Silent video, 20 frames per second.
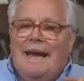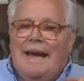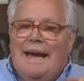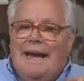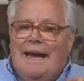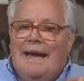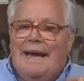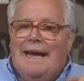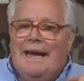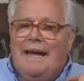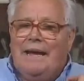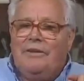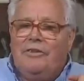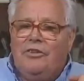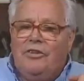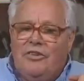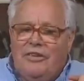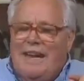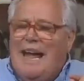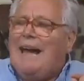And
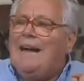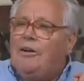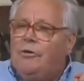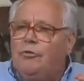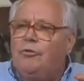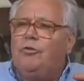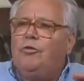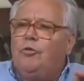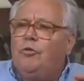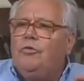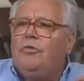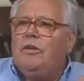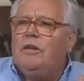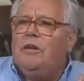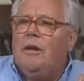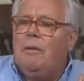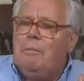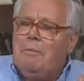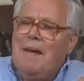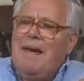she said, I could use
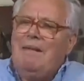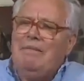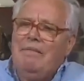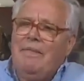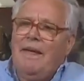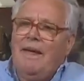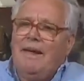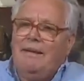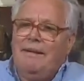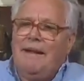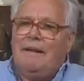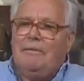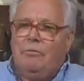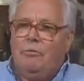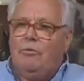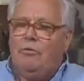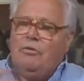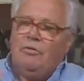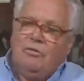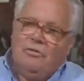a man there that
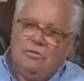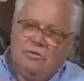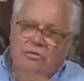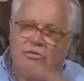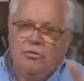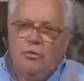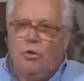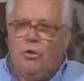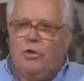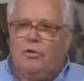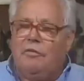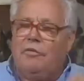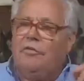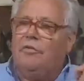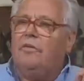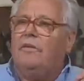would sort of